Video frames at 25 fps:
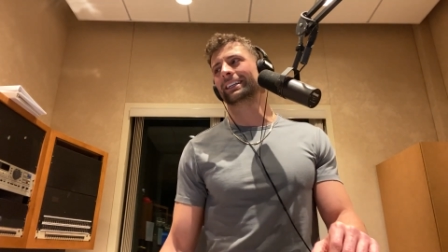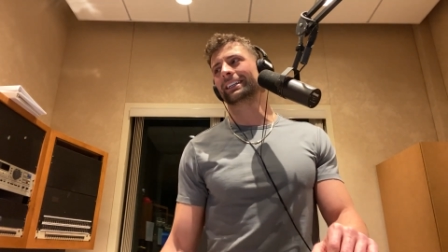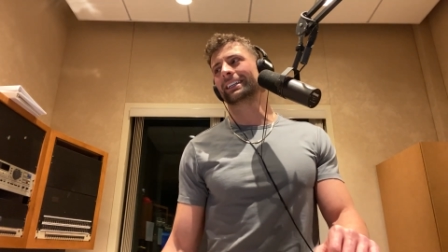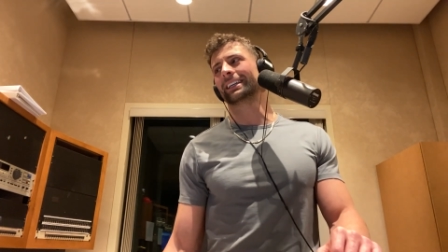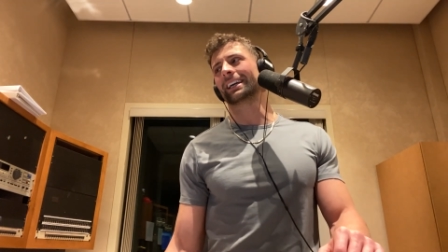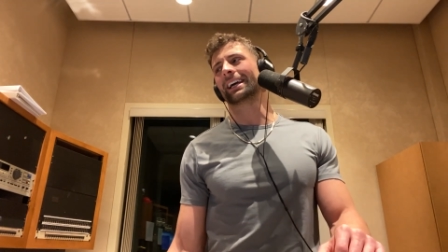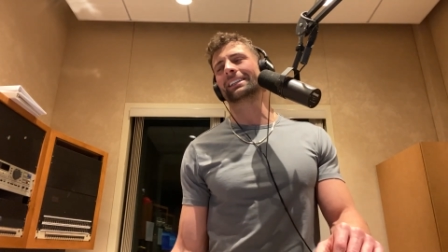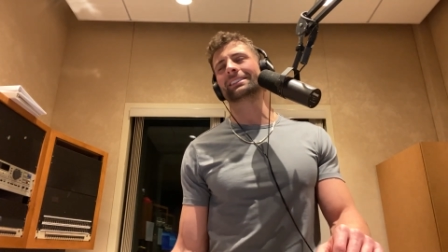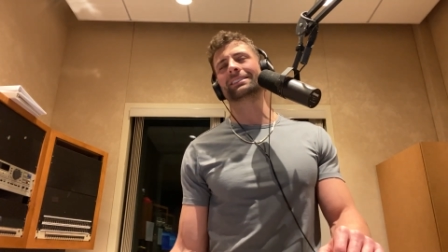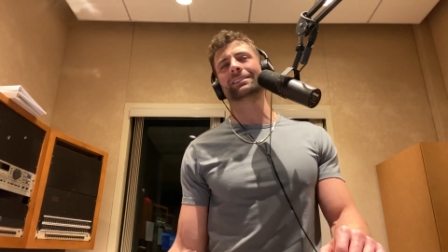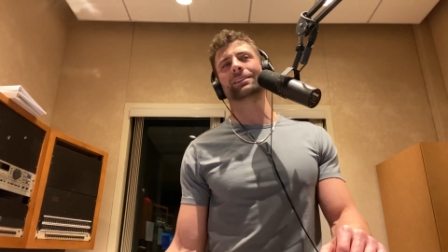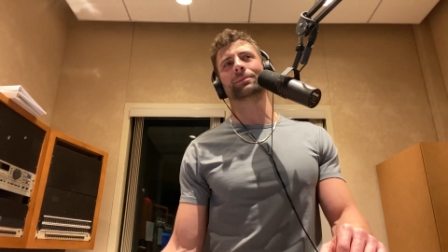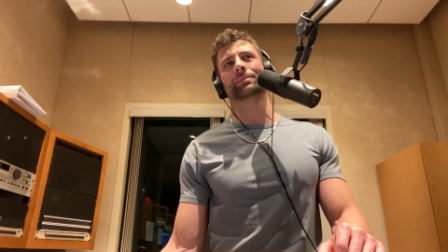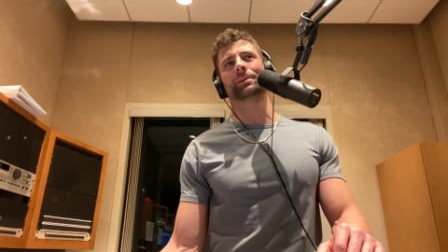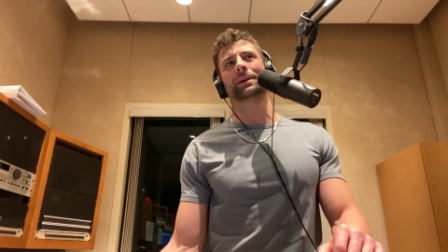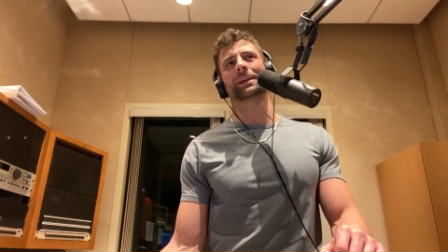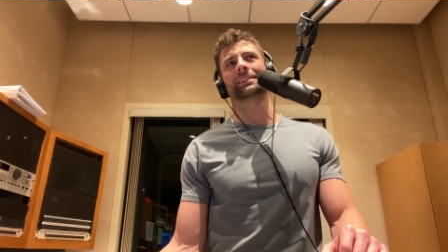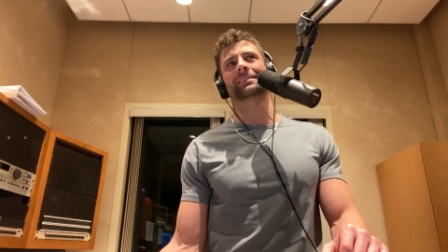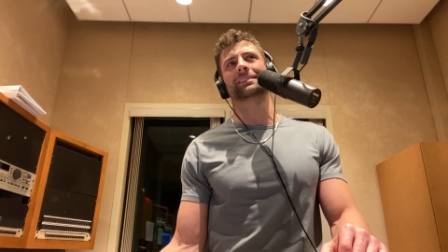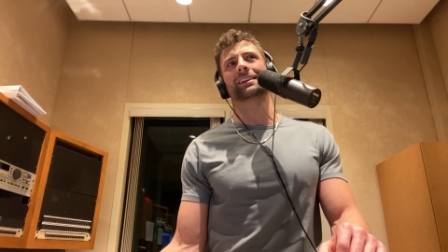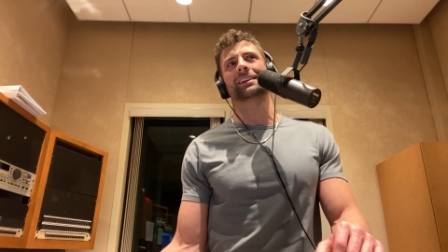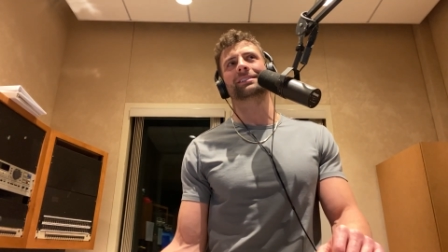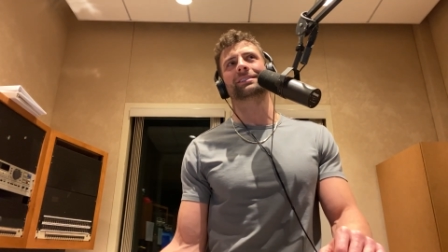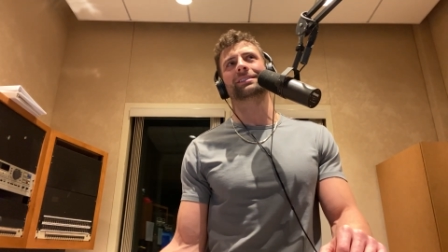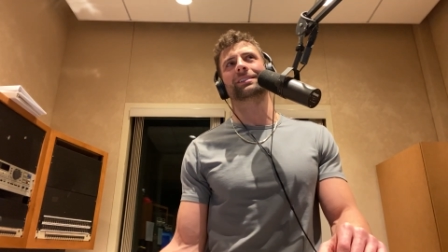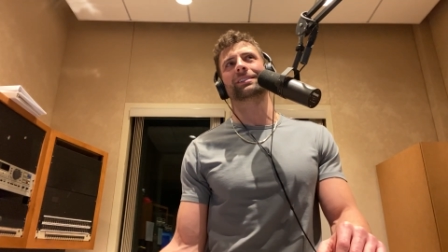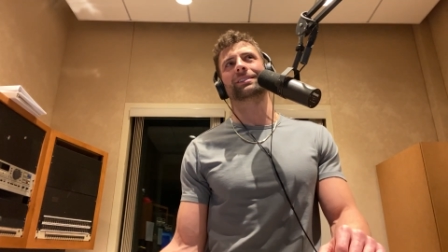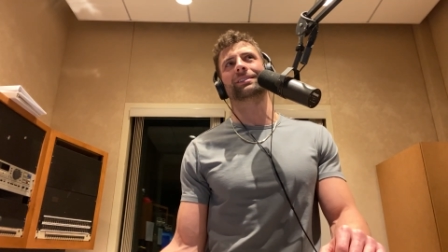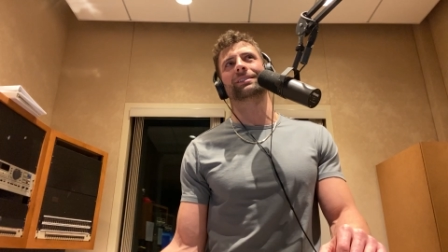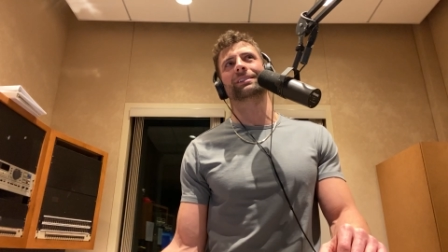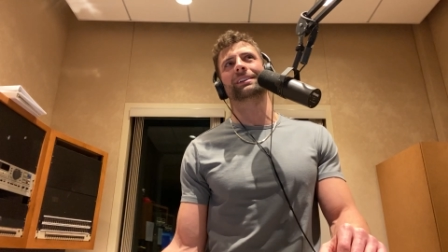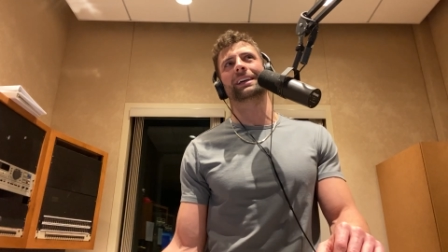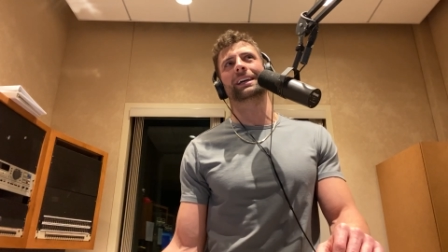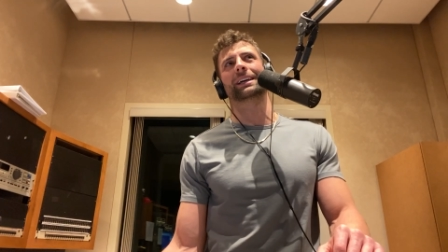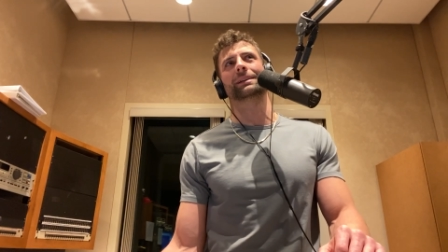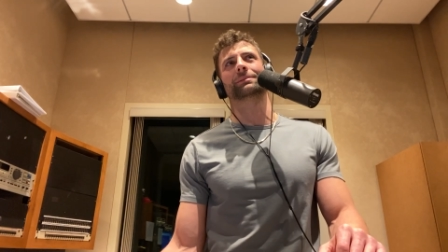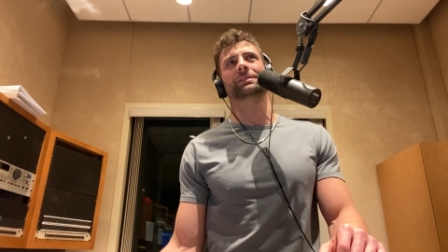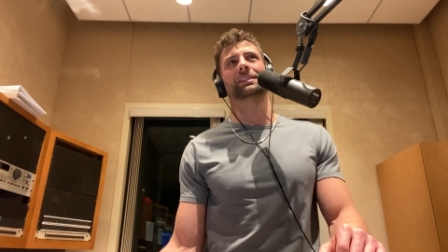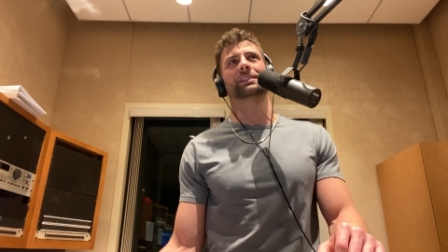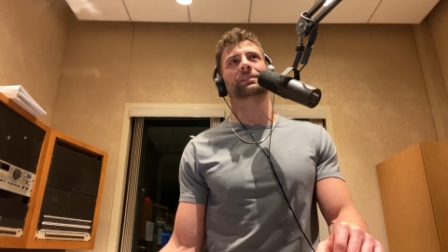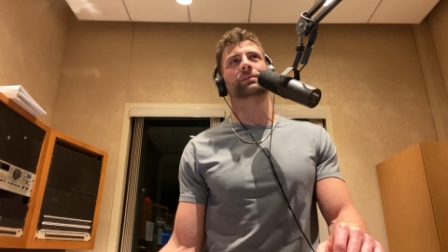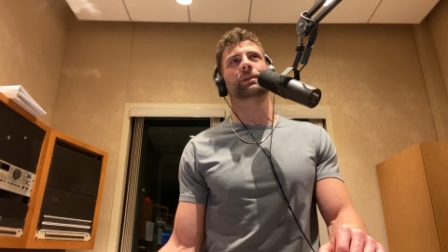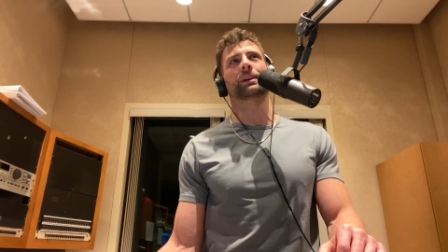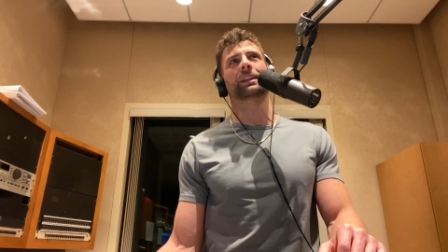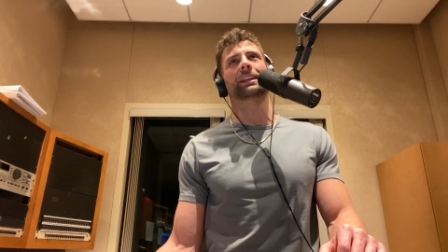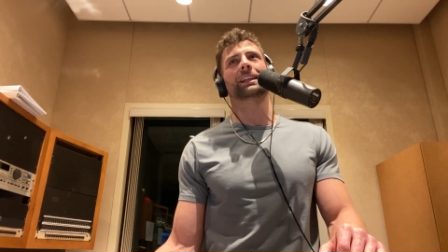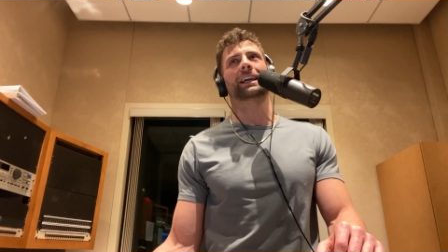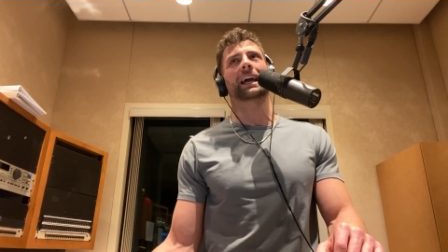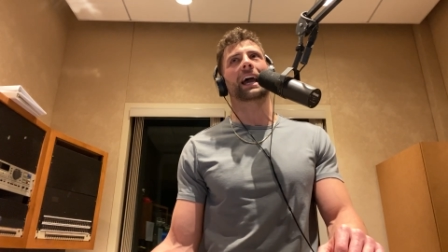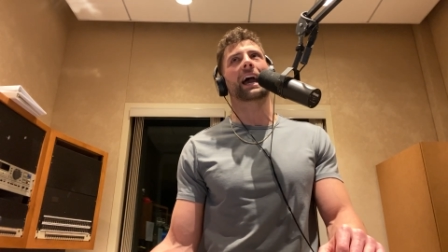Cats don't pay attention to their names. That's
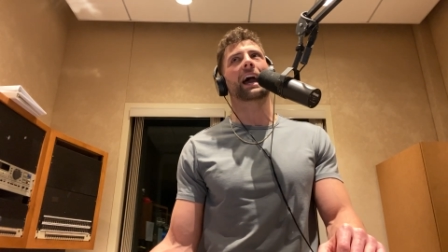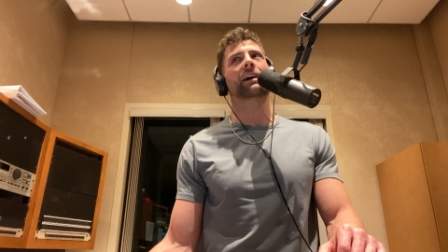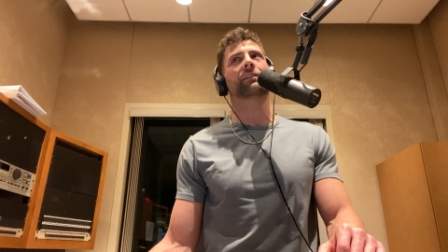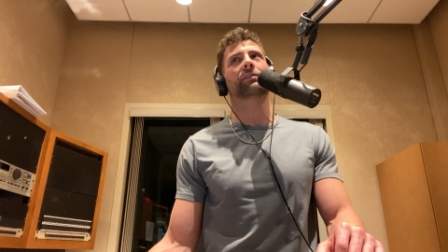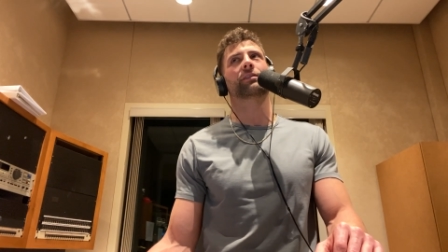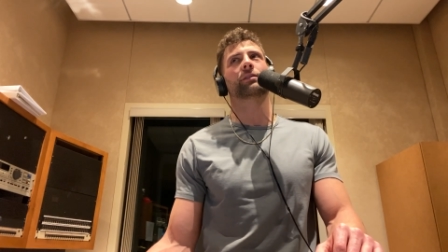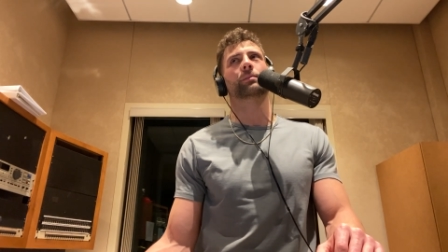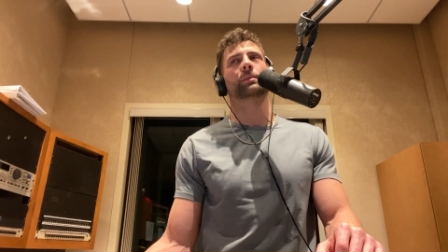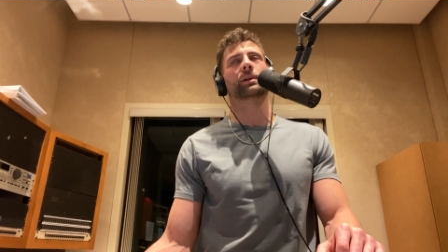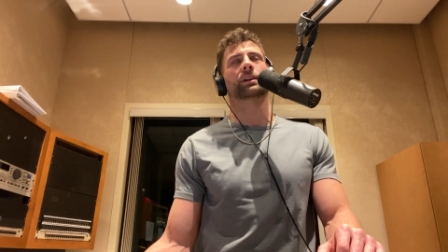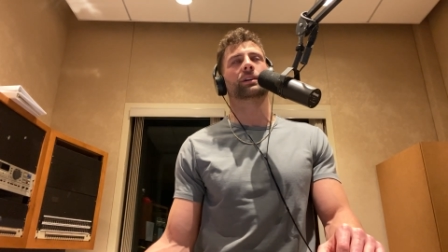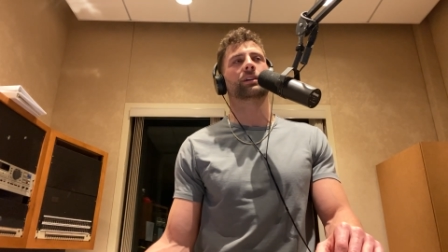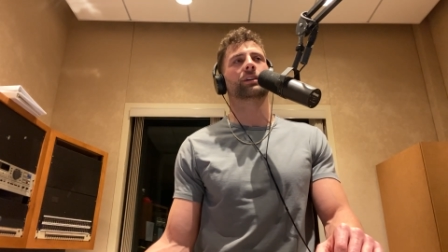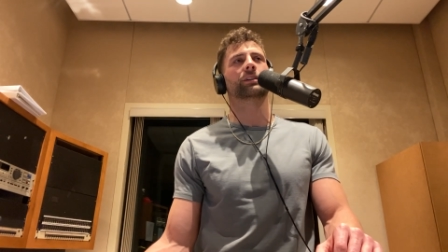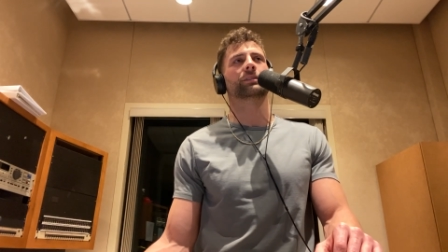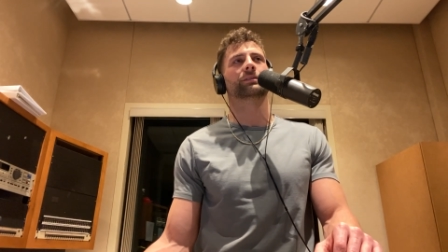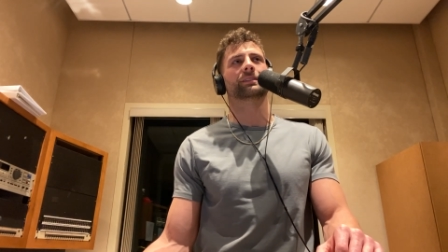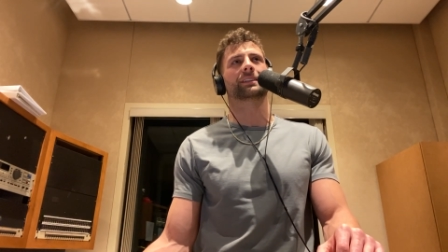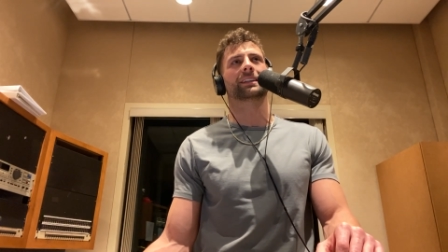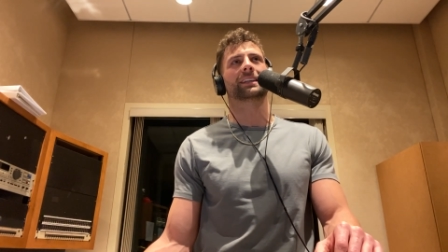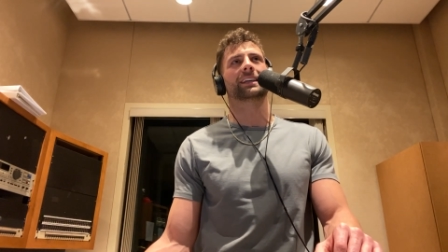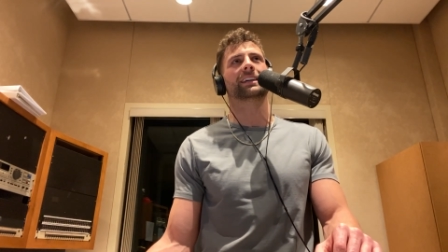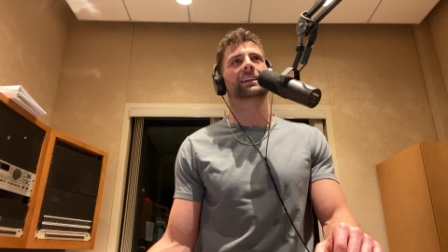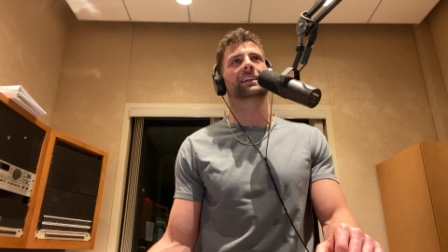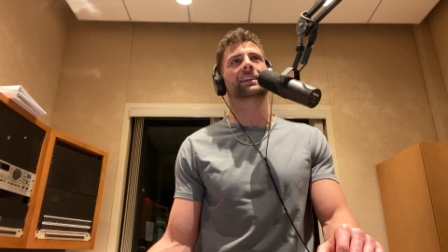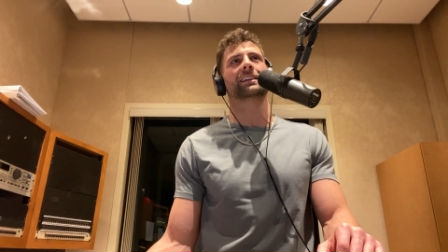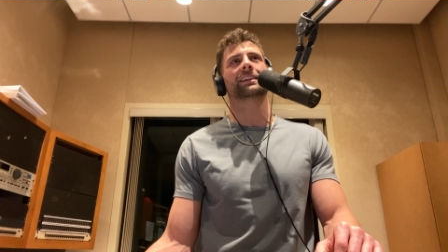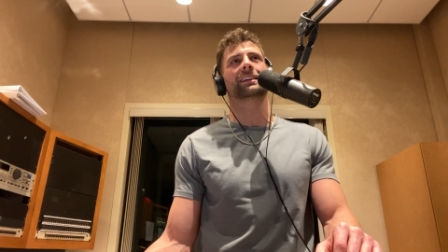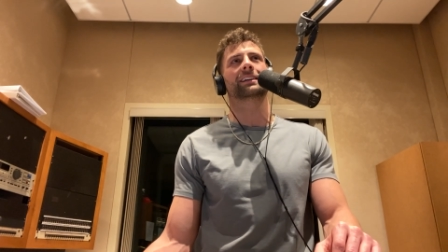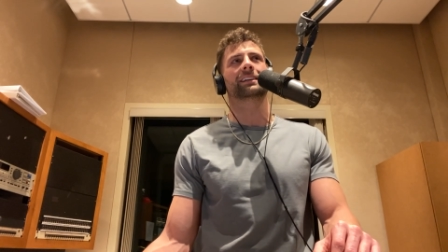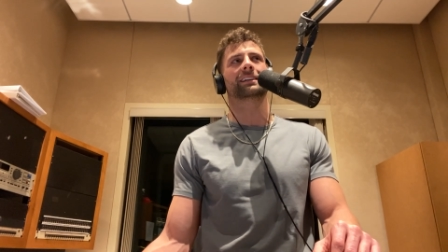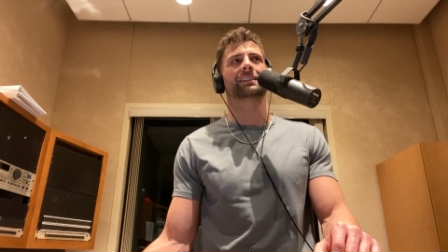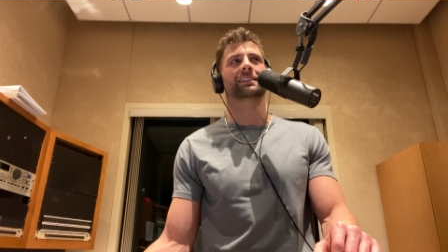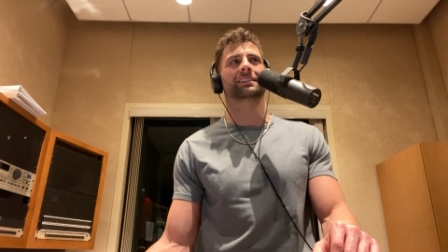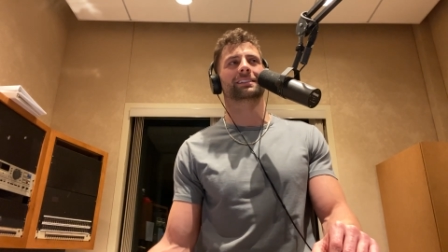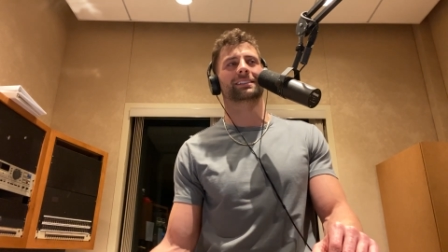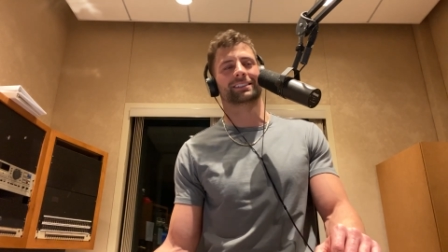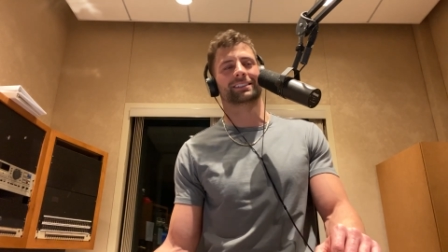why like half of them are called Kitty.